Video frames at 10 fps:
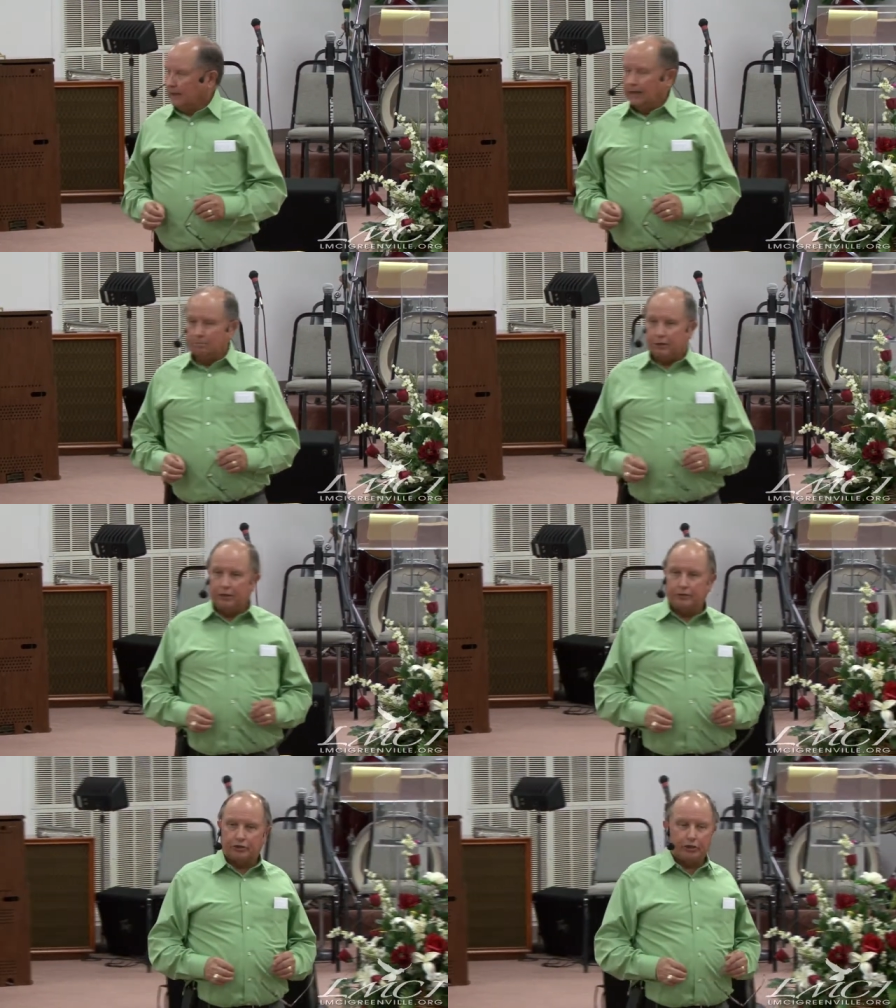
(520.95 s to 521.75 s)
And
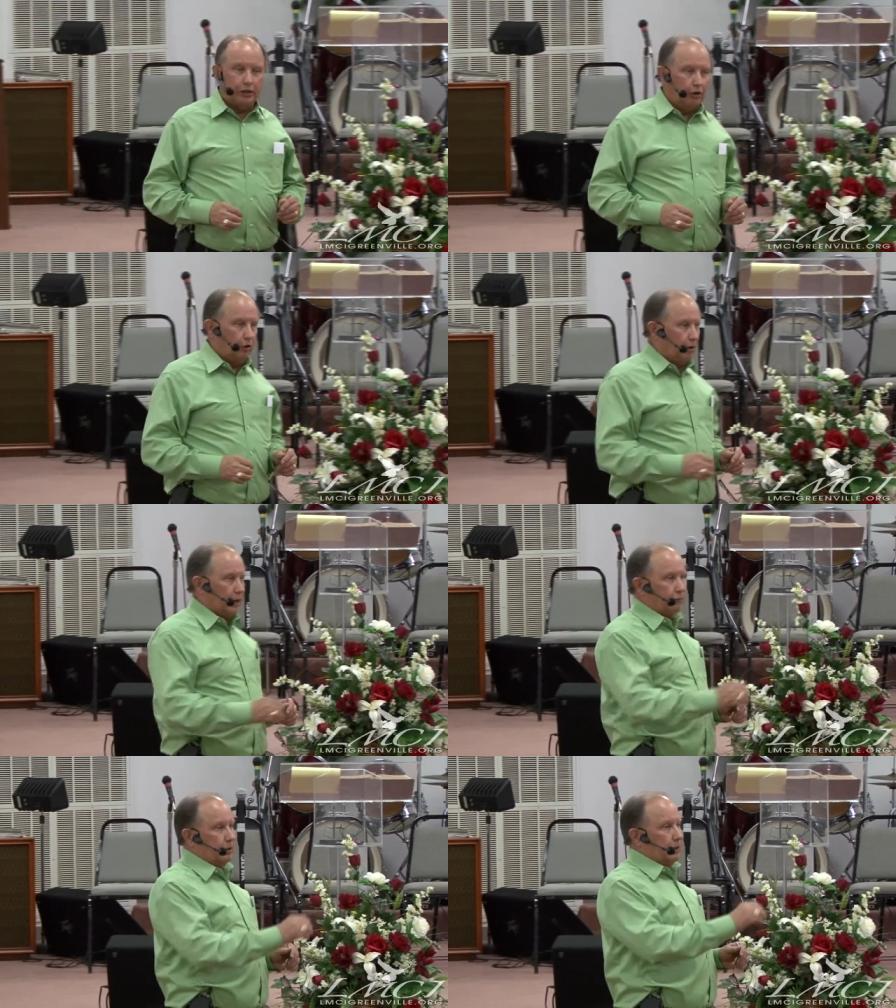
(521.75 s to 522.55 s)
Peter said, Oh,
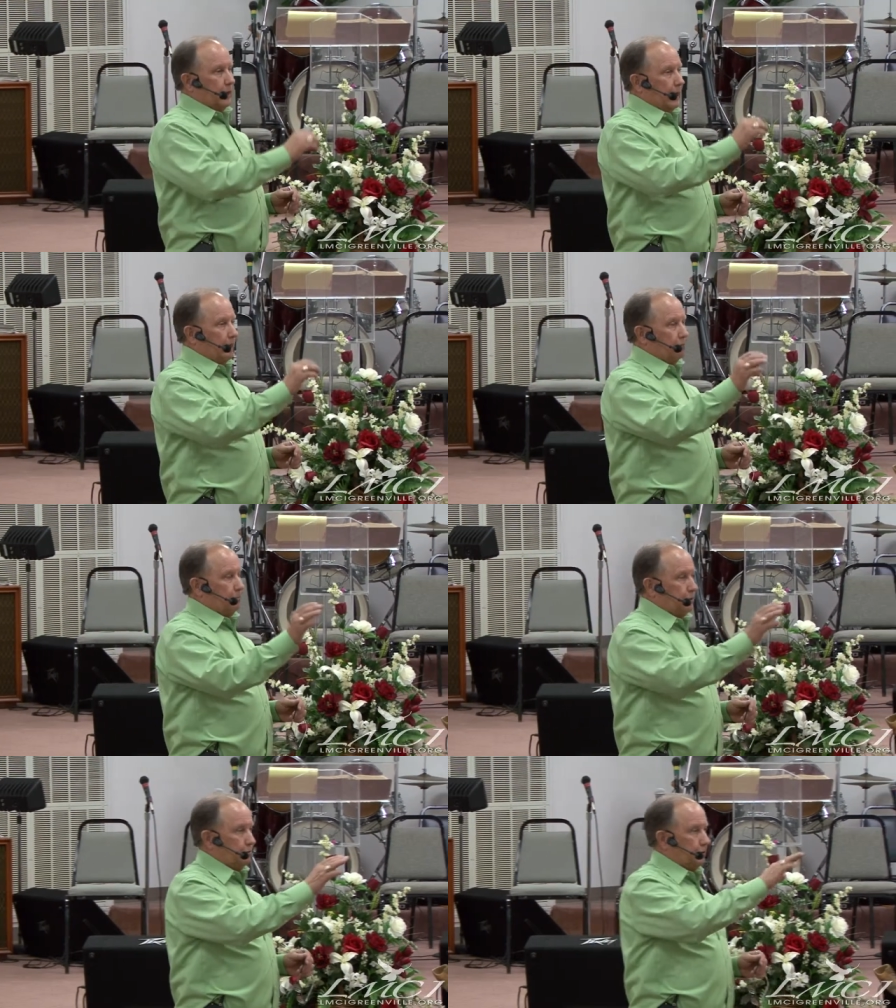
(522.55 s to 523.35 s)
I, re I
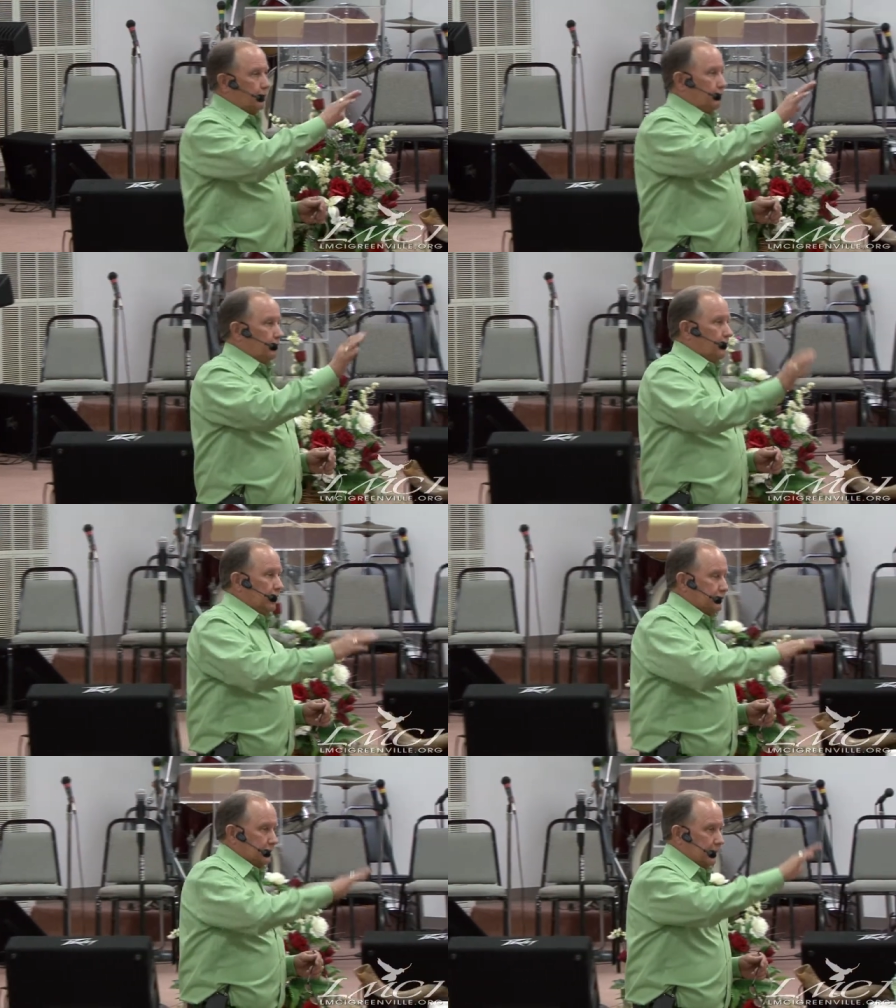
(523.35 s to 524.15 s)
rebuke you, Lord.
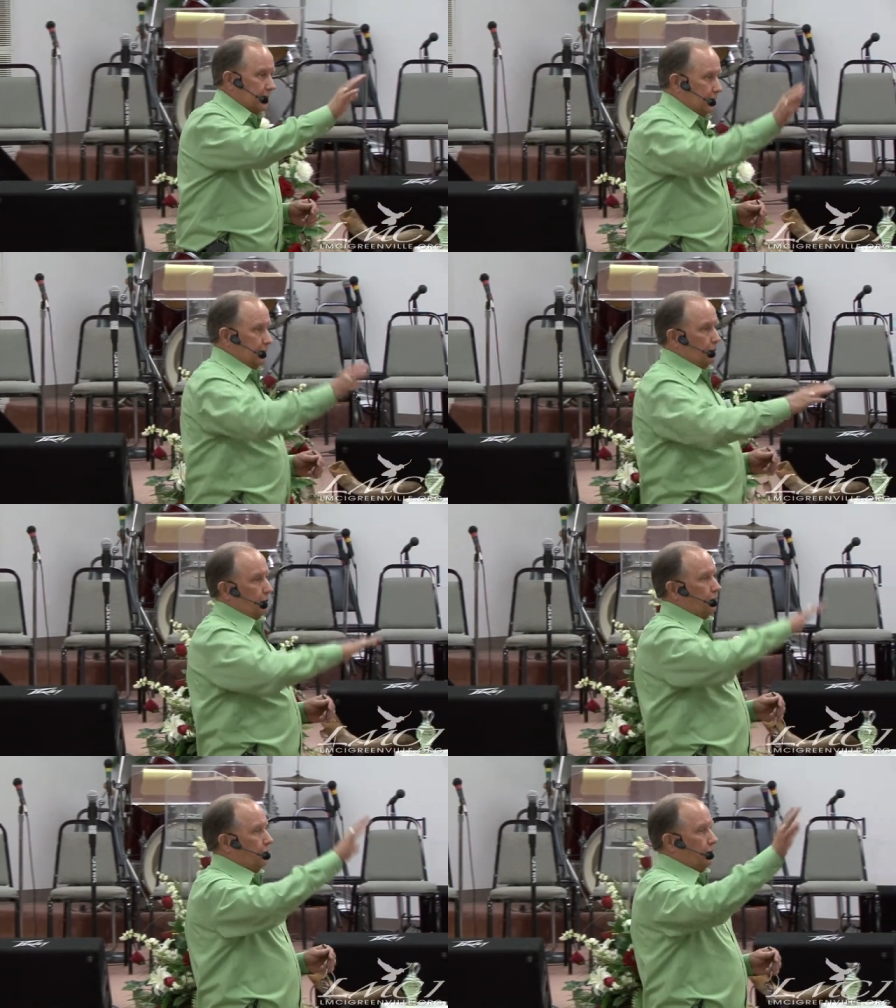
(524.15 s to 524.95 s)
He said,
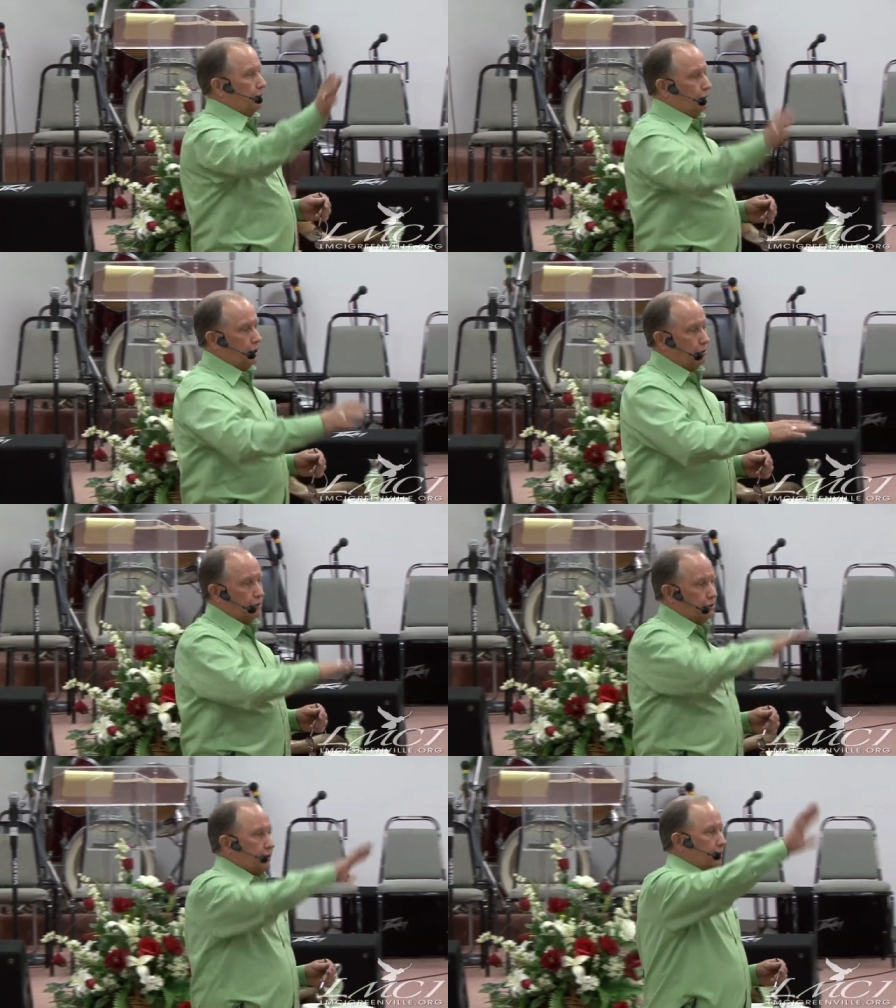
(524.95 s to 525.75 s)
Lord, no, no,
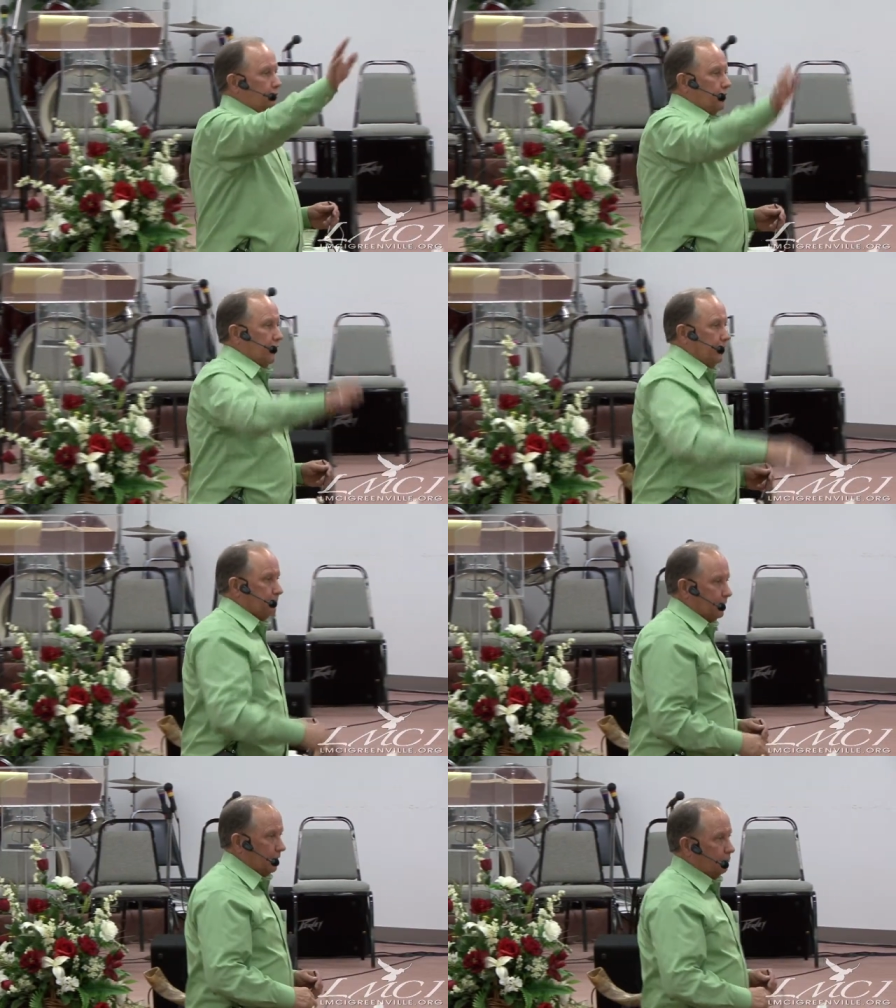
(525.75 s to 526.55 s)
it's not going to
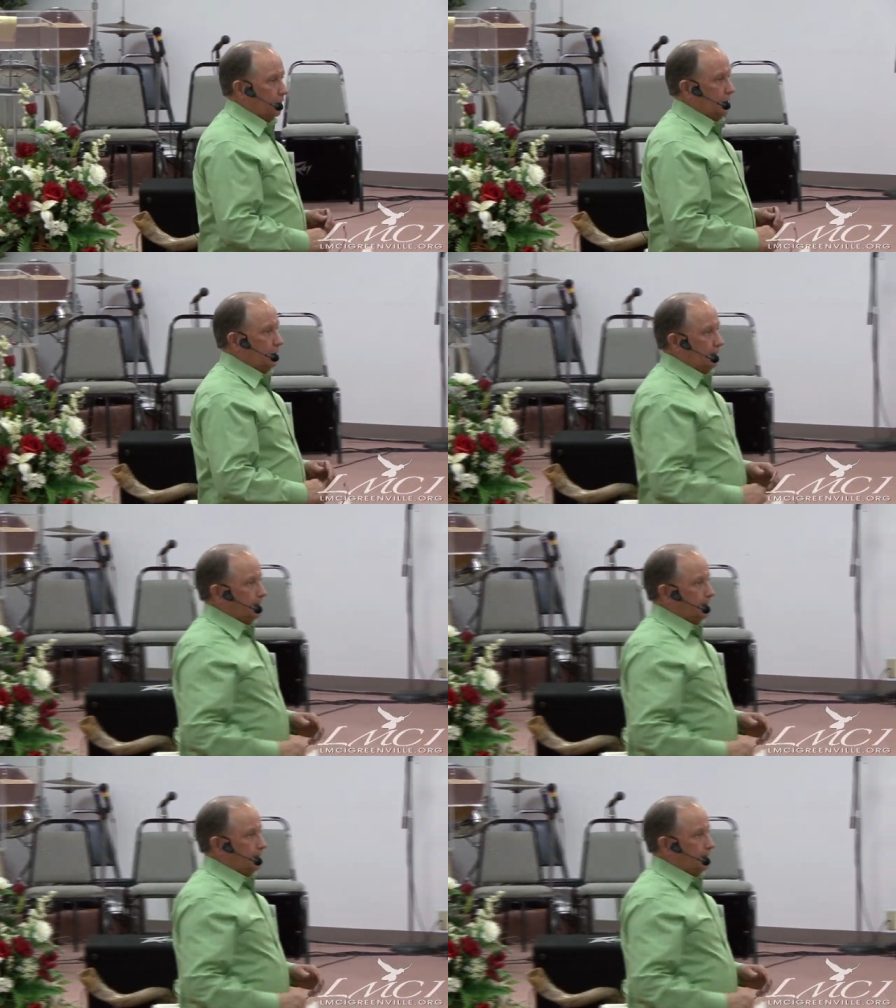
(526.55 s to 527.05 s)
happen that way.